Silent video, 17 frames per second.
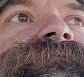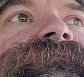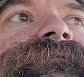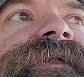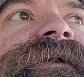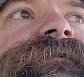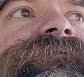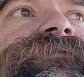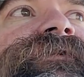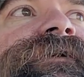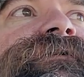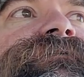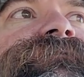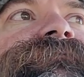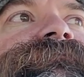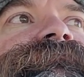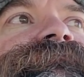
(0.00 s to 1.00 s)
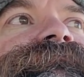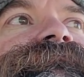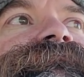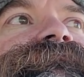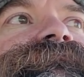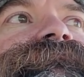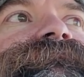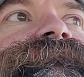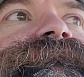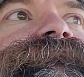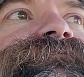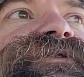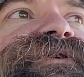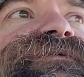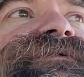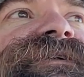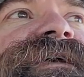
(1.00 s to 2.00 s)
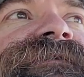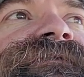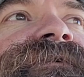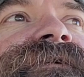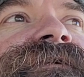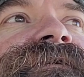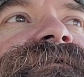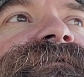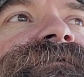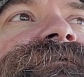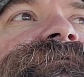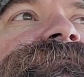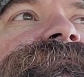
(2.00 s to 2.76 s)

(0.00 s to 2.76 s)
like around $270,